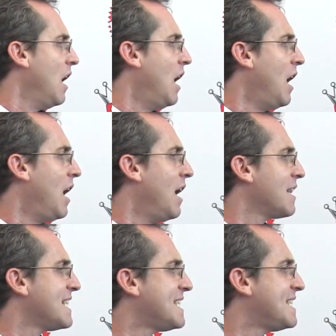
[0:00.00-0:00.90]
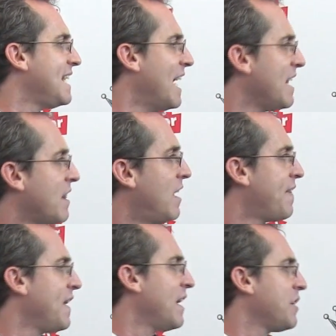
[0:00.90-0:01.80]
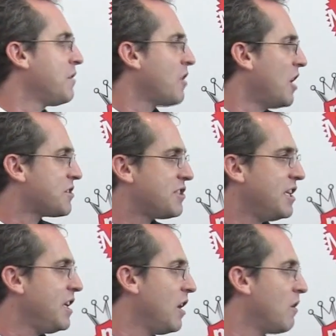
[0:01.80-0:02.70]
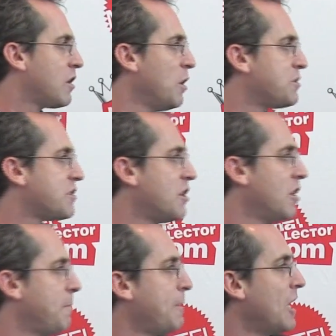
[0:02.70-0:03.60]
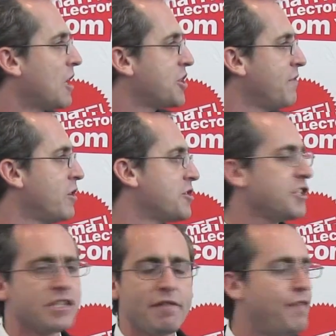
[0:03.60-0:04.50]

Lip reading: Let's see, anything, you can also see, closer to production versions of